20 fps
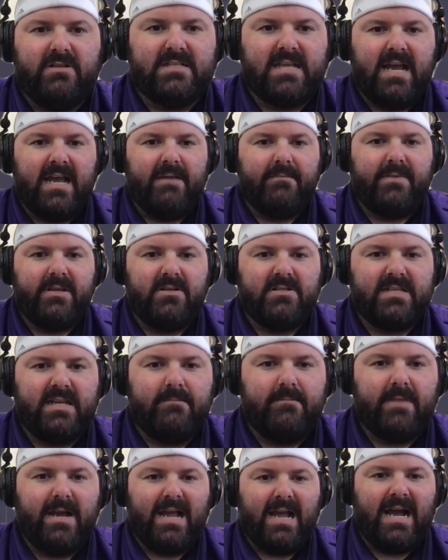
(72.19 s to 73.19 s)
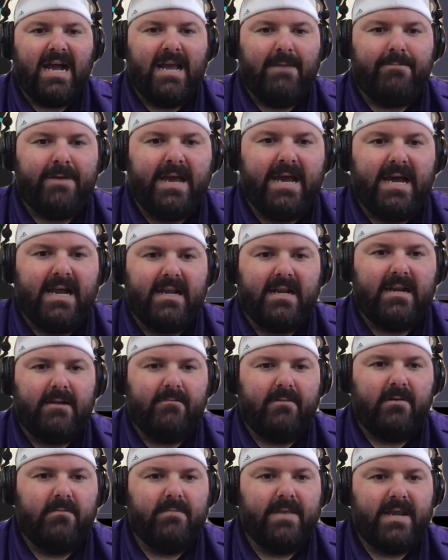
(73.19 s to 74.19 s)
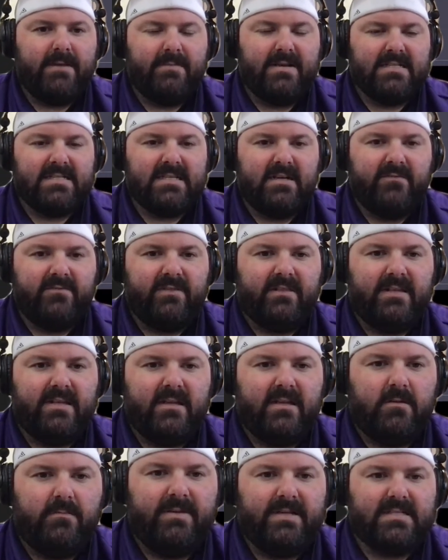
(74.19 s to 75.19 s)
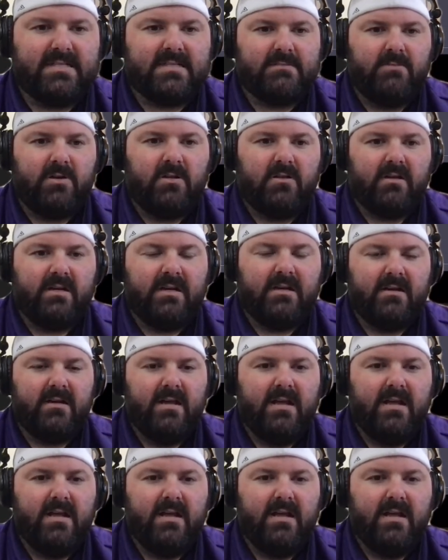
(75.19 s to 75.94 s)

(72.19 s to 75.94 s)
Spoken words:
is I'm using my iPad, and I'm going to make myself a little bit smaller here.